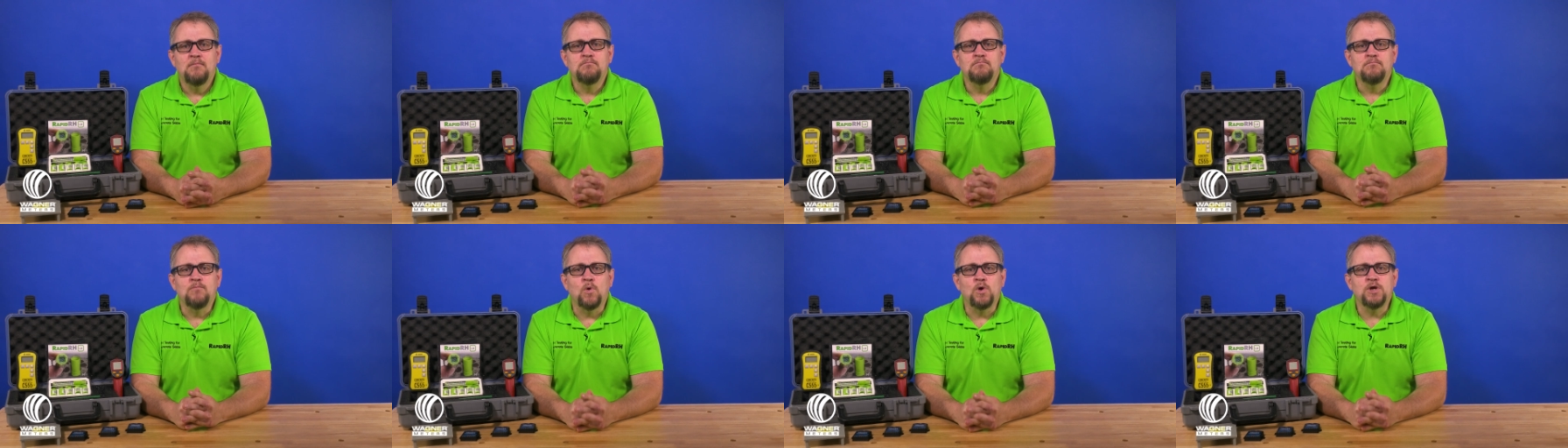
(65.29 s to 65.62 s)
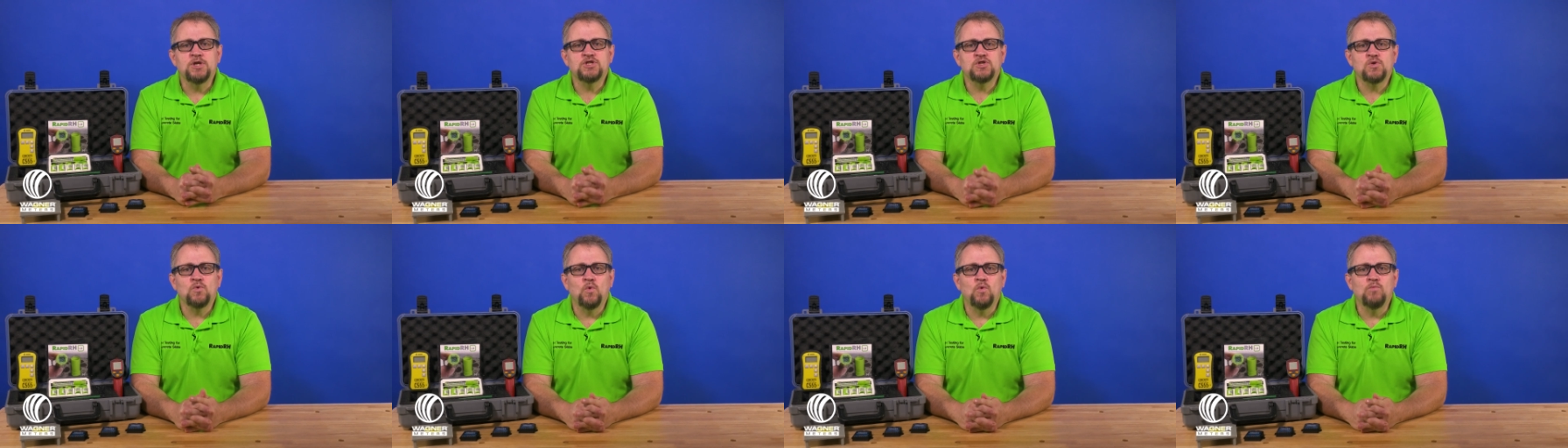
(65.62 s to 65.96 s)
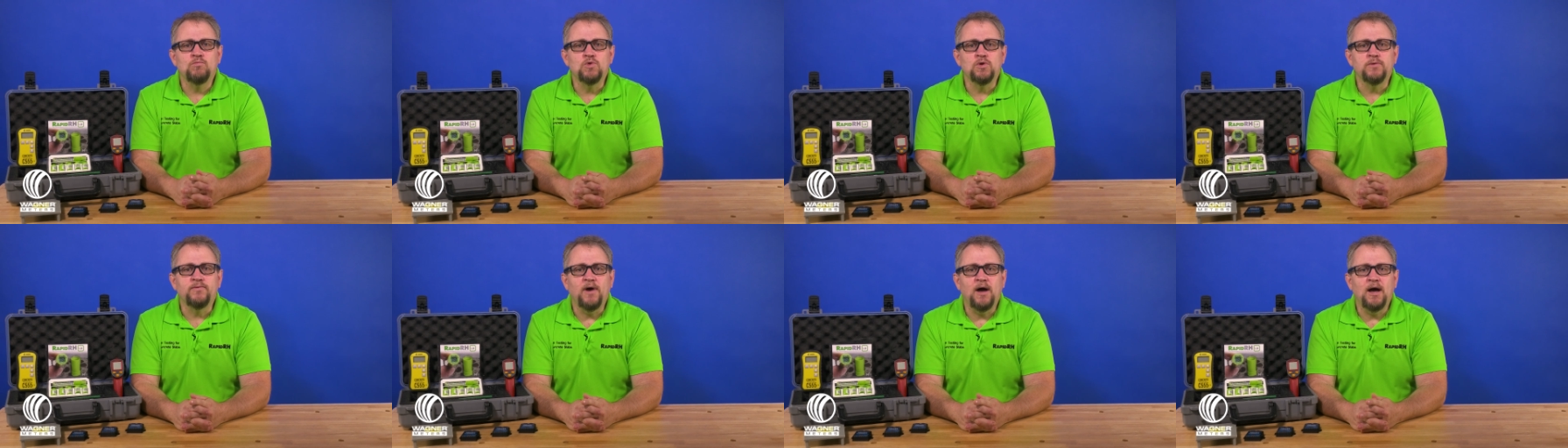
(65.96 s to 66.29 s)
moisture will
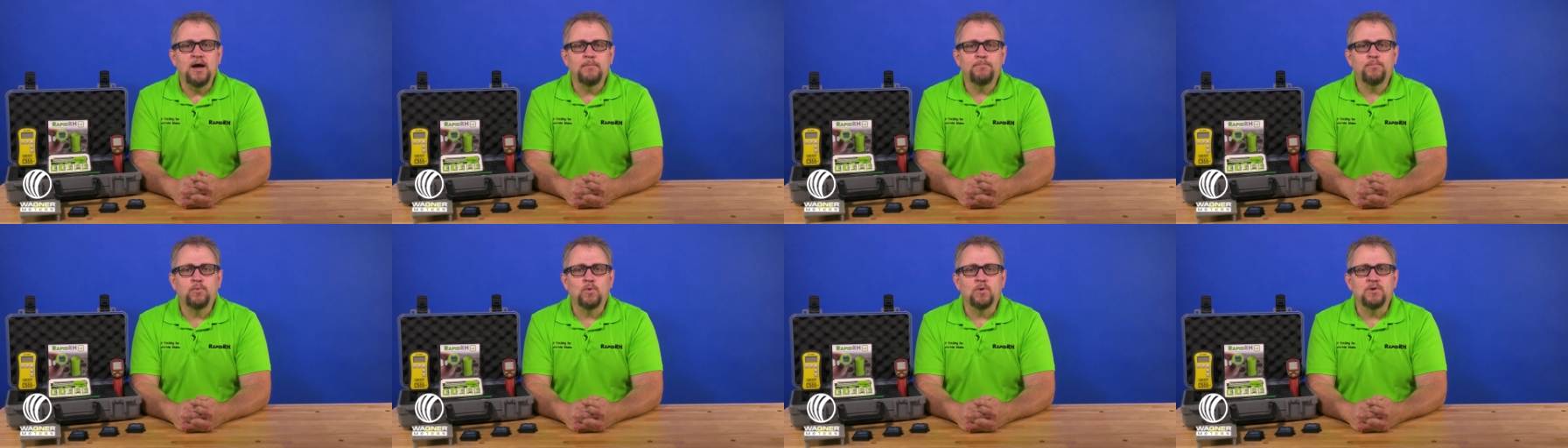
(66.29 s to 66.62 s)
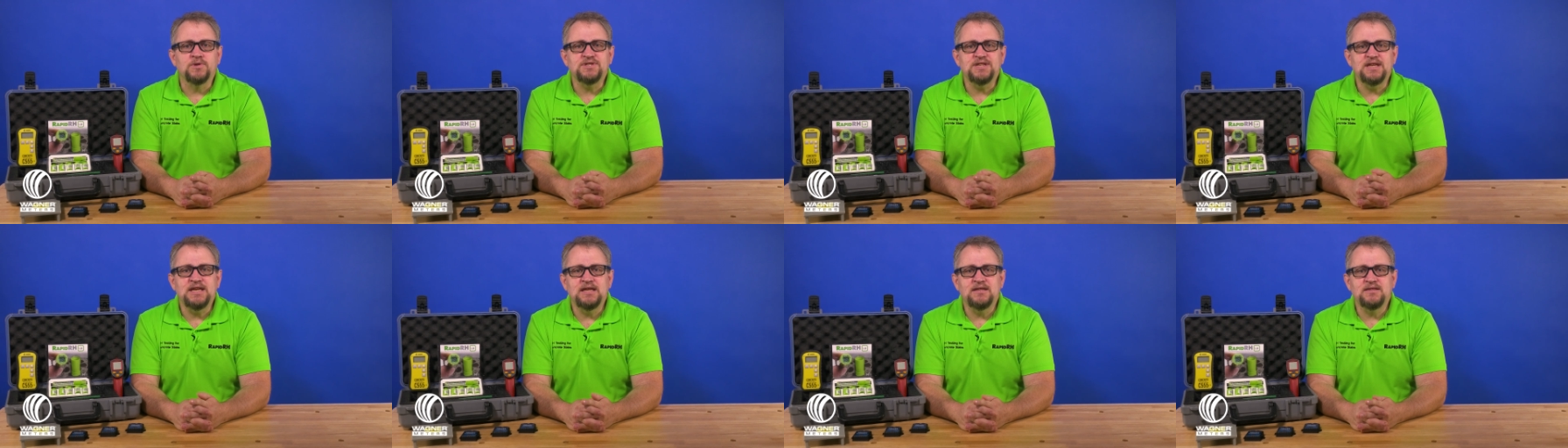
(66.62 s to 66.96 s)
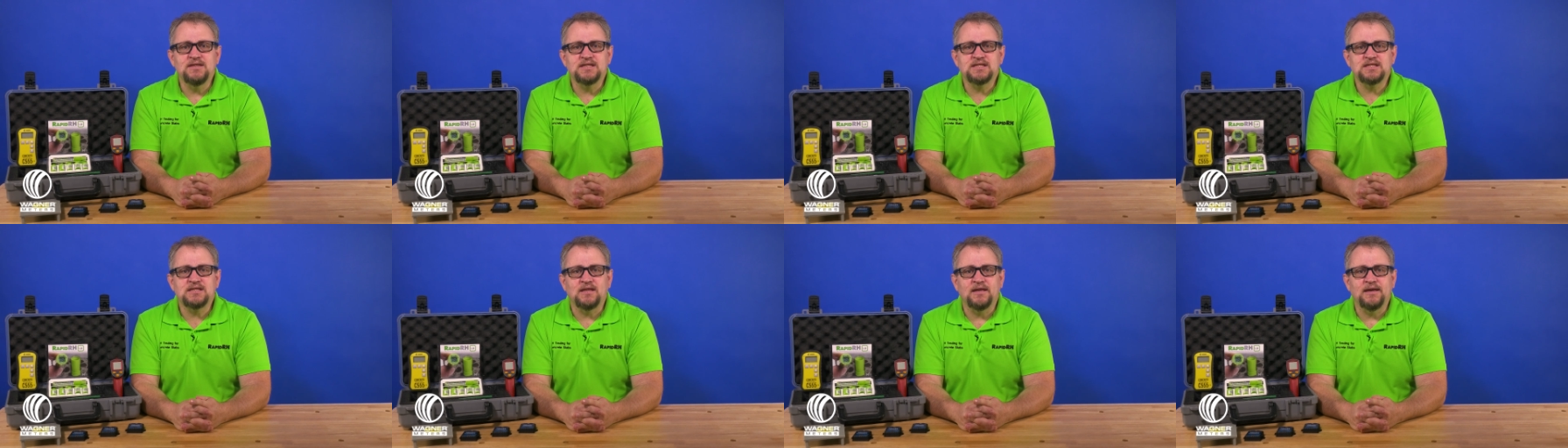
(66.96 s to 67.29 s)
move upwards in
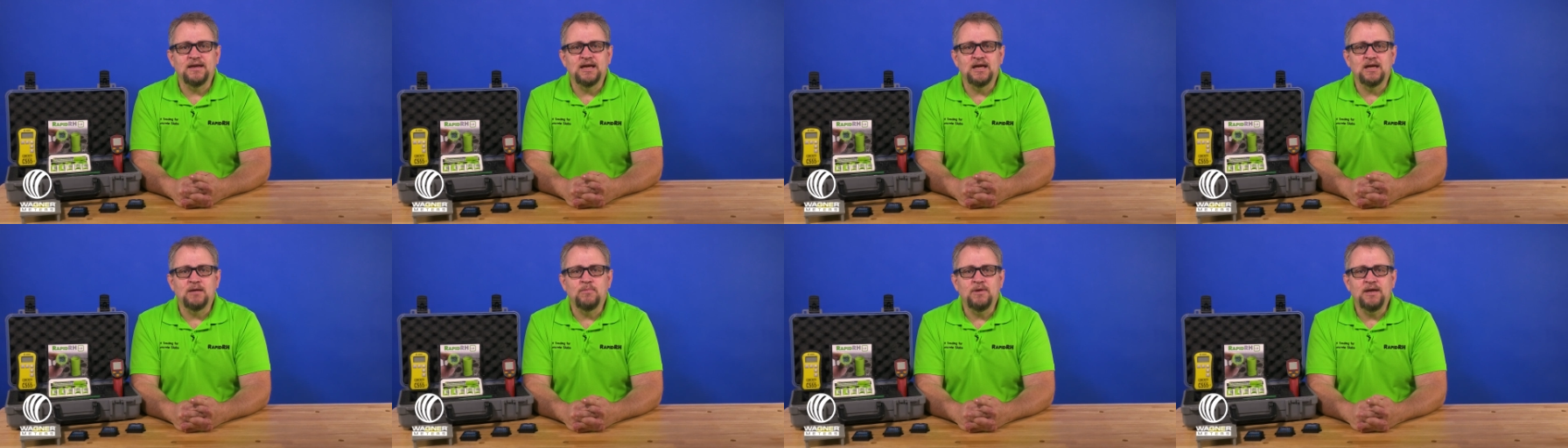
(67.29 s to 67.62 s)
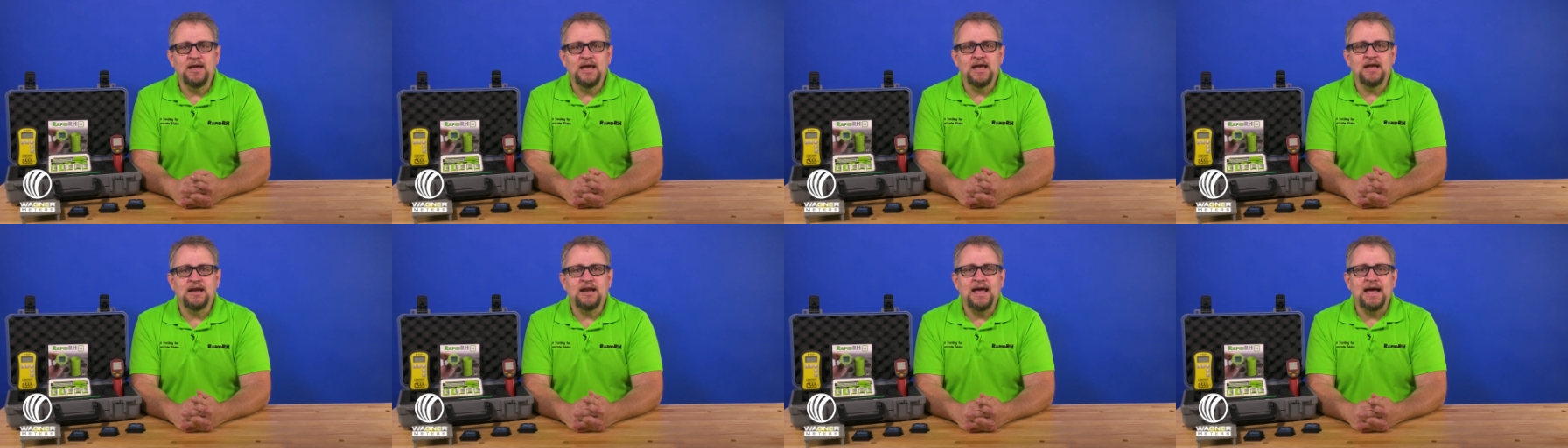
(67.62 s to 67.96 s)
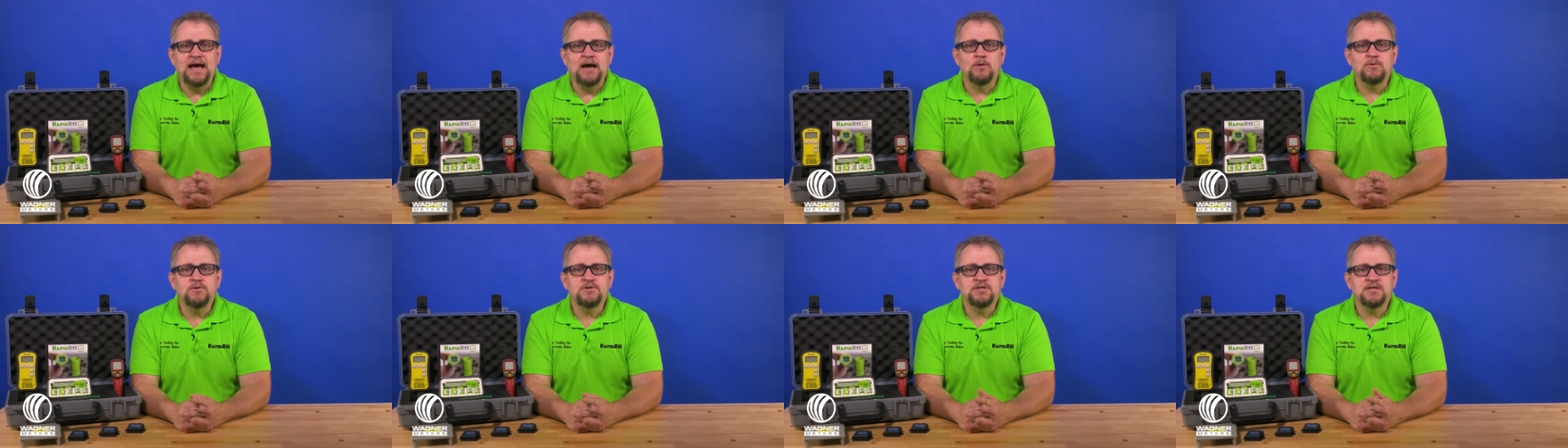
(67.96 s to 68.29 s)
the slab and
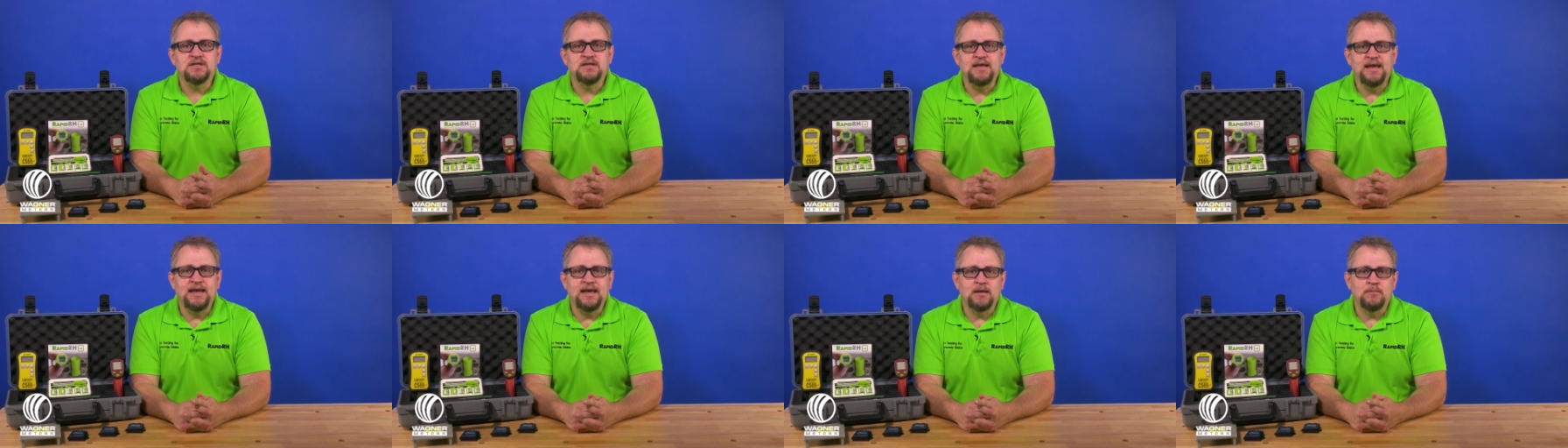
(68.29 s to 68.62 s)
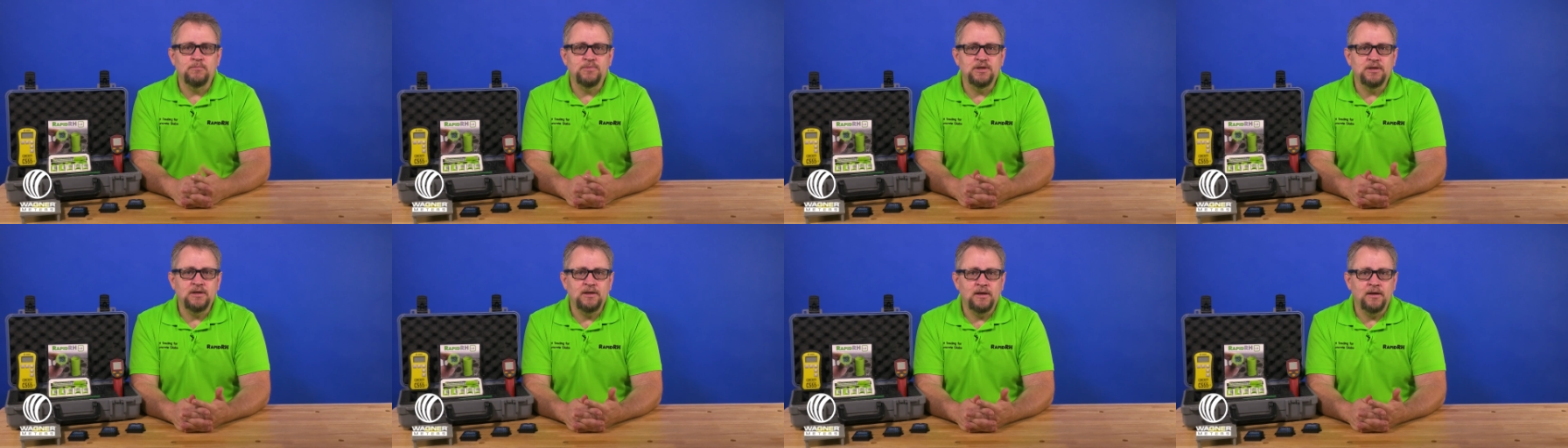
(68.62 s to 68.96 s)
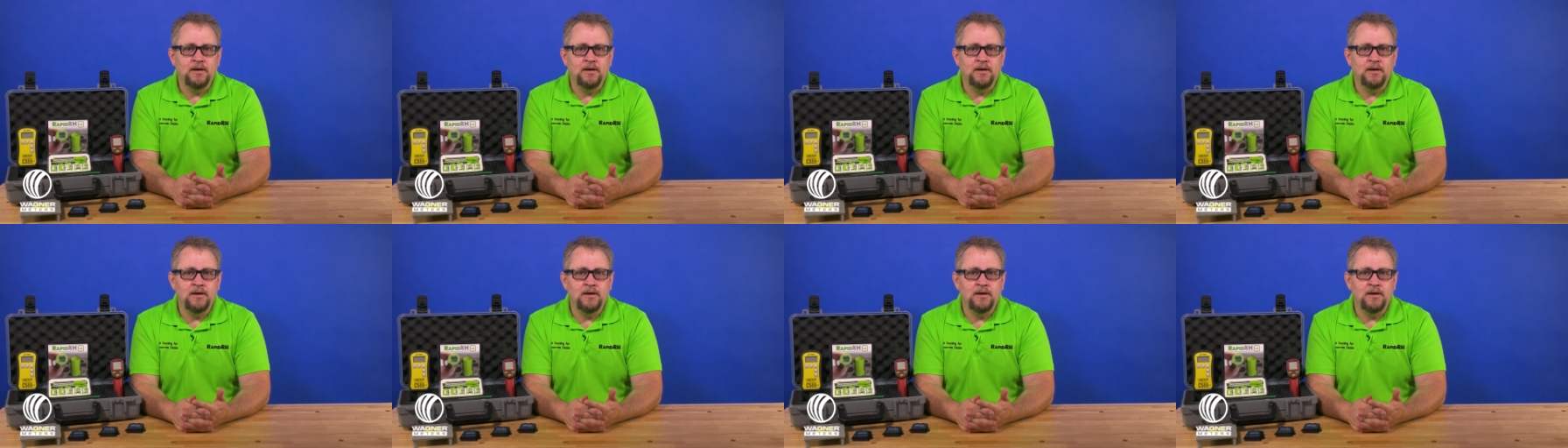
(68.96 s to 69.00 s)
out to the ambient